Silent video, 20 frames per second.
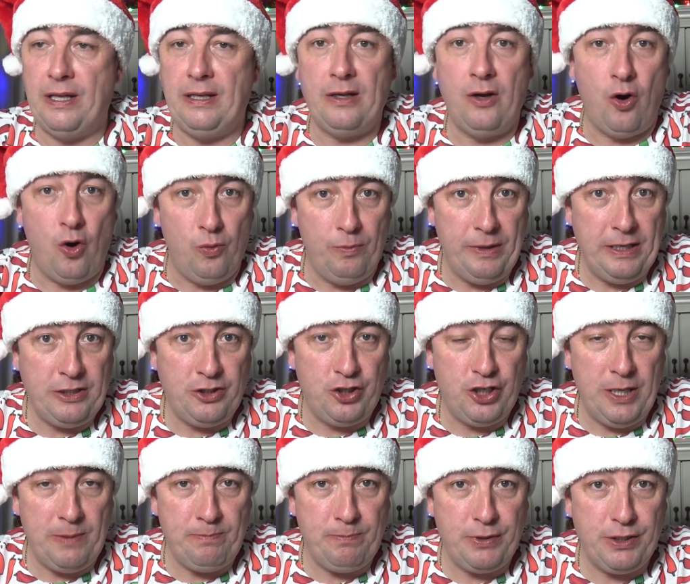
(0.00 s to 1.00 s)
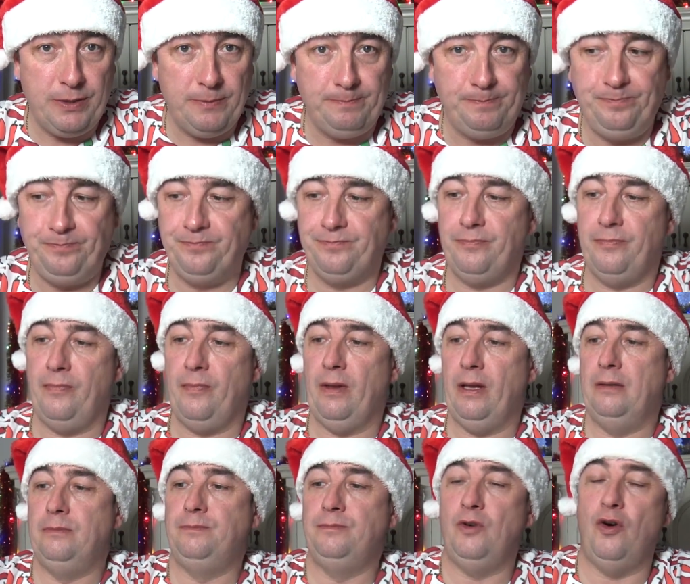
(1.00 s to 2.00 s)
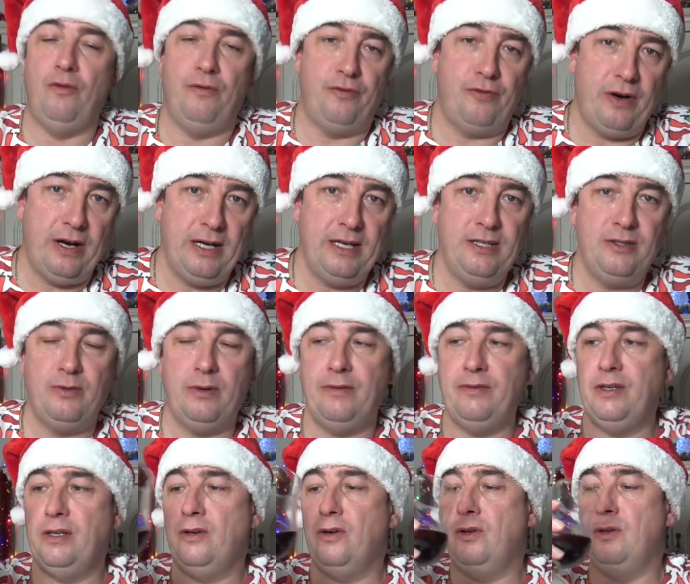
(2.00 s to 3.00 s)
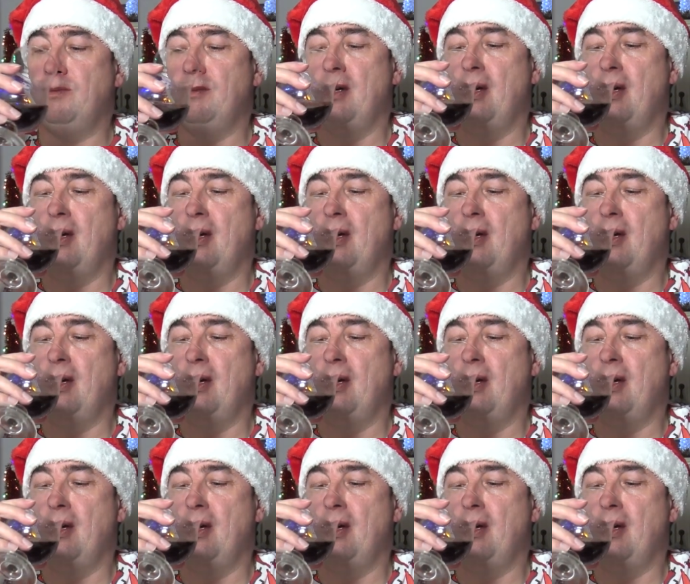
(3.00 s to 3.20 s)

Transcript: homemade chips, or fries, whatever you call them.